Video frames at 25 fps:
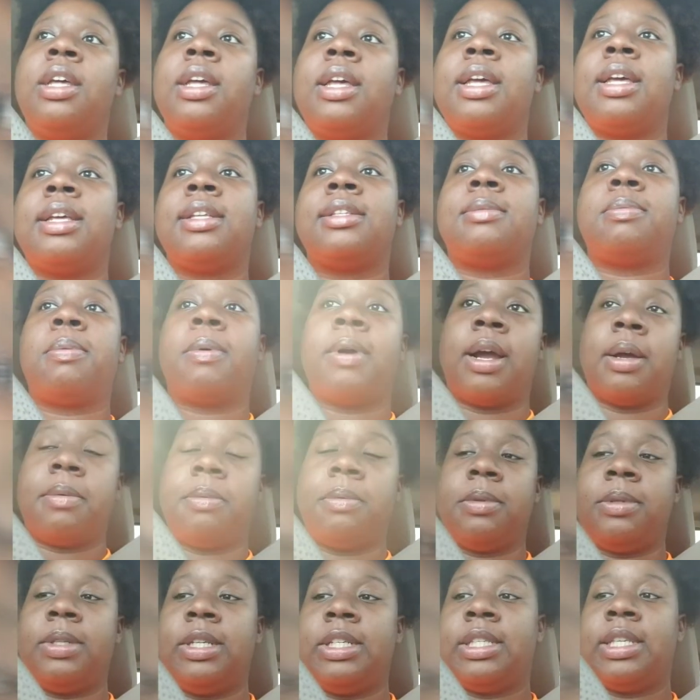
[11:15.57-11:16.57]
It's
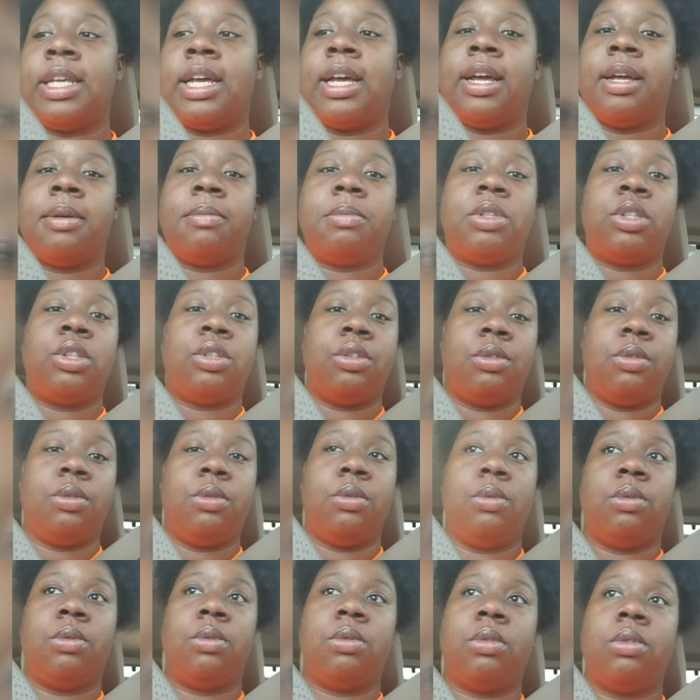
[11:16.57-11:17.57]
probably time to